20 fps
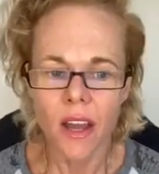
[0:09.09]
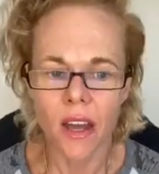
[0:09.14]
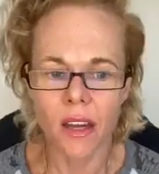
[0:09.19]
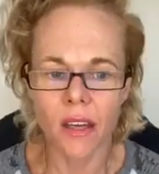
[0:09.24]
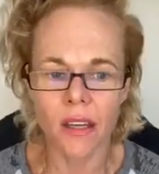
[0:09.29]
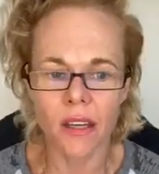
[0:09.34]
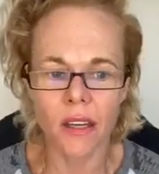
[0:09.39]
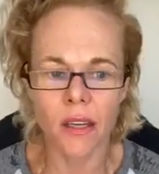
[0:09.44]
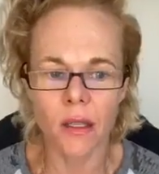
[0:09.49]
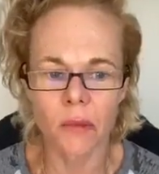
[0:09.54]

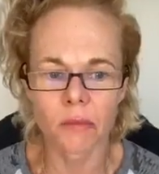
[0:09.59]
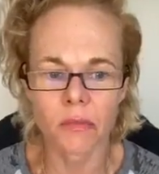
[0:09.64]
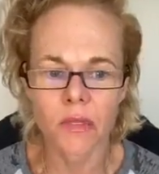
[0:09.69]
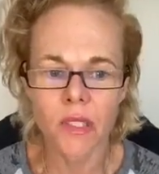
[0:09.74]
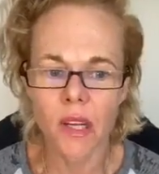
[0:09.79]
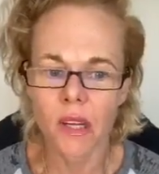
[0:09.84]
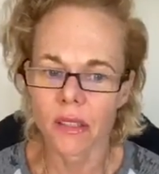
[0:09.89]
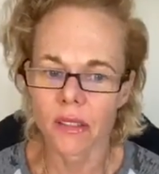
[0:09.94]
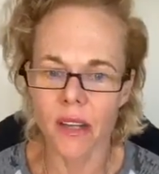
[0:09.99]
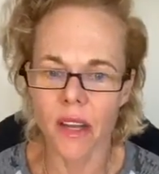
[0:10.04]
9
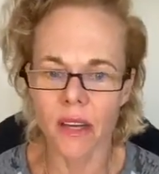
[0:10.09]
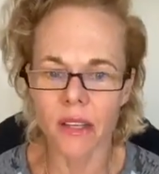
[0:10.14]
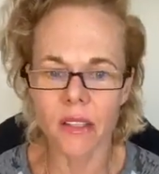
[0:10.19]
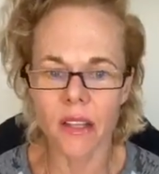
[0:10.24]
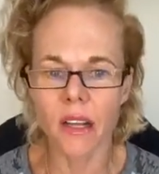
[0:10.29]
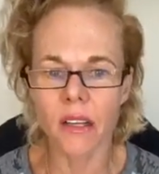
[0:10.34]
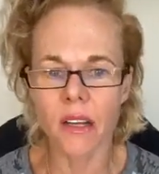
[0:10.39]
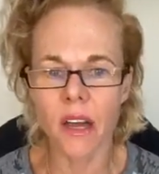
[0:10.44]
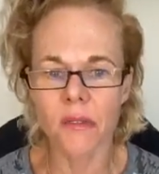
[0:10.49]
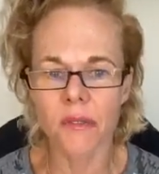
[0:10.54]

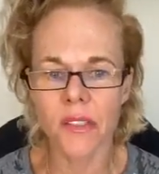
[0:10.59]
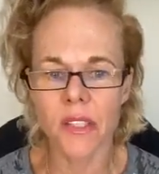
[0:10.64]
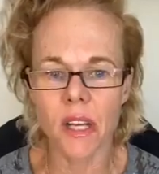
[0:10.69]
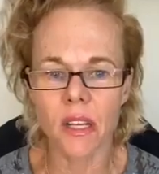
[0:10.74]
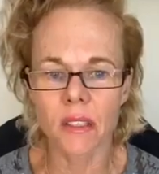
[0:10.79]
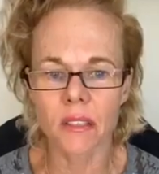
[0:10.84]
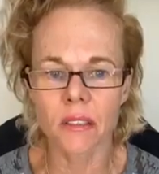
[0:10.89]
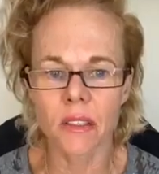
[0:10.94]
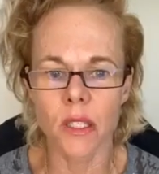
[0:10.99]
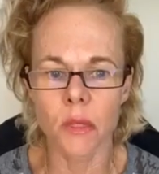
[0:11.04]
o'clock Coffee
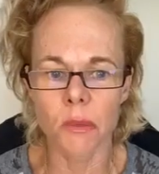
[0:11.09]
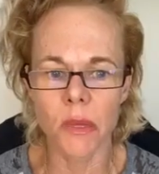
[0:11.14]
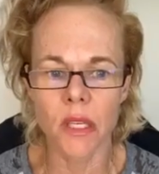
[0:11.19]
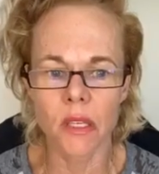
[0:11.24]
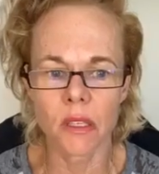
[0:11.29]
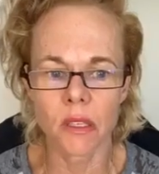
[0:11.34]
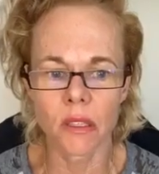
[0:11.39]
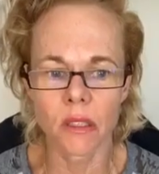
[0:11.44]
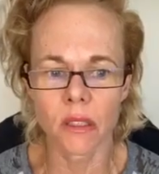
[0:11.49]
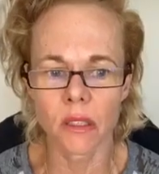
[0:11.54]
Talk is going to be
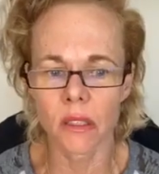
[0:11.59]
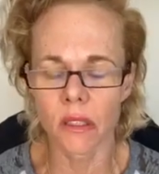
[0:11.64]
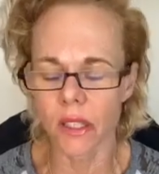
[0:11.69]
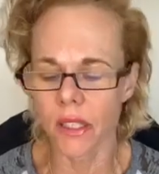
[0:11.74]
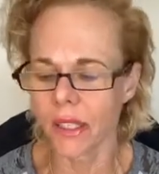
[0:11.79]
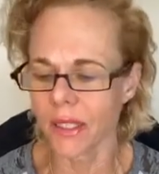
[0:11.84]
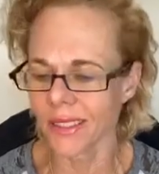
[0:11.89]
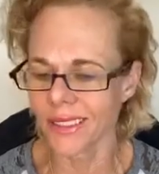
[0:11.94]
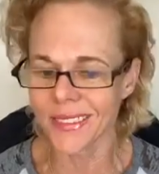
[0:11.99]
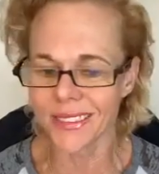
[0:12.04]
here.
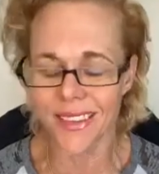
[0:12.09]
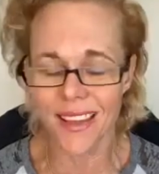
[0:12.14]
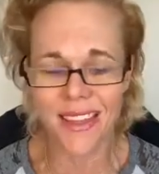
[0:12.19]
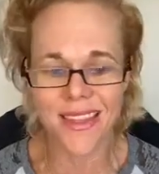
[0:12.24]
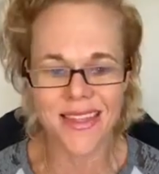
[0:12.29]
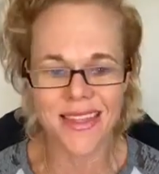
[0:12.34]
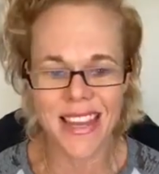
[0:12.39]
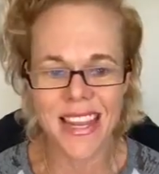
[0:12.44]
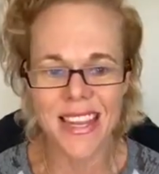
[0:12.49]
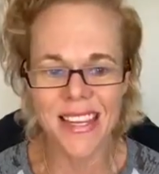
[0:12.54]
It is a
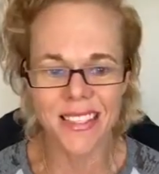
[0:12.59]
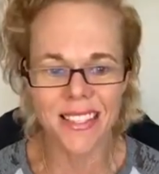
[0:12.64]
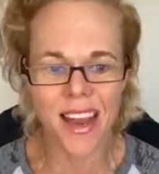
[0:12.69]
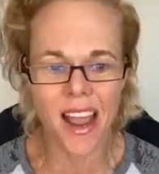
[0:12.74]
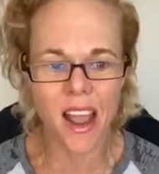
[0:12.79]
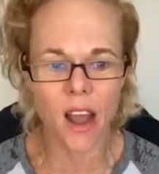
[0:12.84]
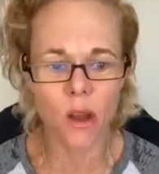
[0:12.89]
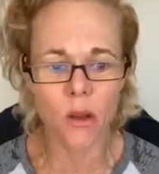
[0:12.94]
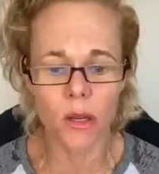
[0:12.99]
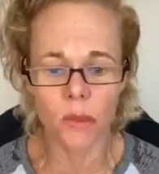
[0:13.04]
thing
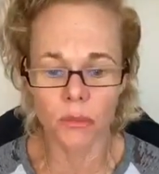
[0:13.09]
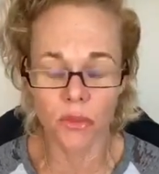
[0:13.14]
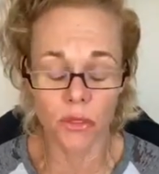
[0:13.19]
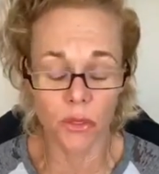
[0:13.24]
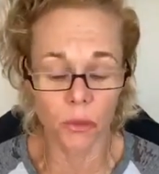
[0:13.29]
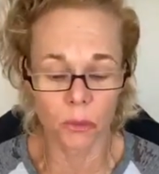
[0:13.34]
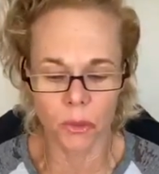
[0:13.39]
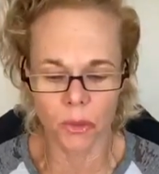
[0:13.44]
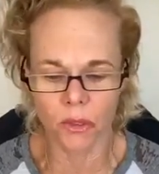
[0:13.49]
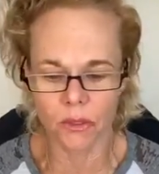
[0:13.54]
now. I'm
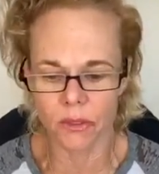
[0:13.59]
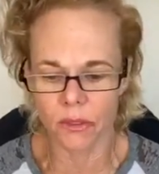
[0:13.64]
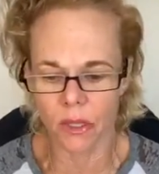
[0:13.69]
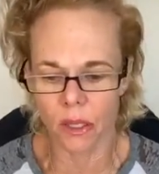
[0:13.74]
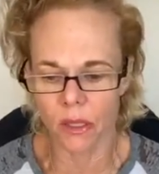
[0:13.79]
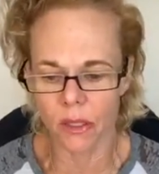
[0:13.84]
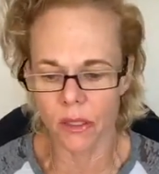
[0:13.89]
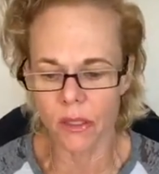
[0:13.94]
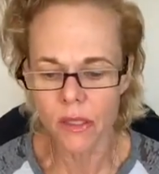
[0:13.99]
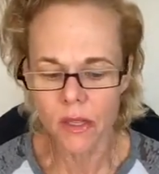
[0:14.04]
super
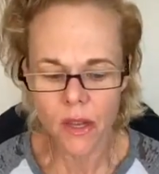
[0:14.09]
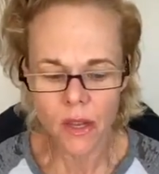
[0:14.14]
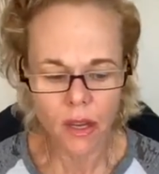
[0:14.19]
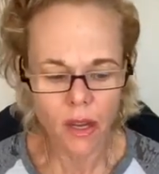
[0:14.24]
excited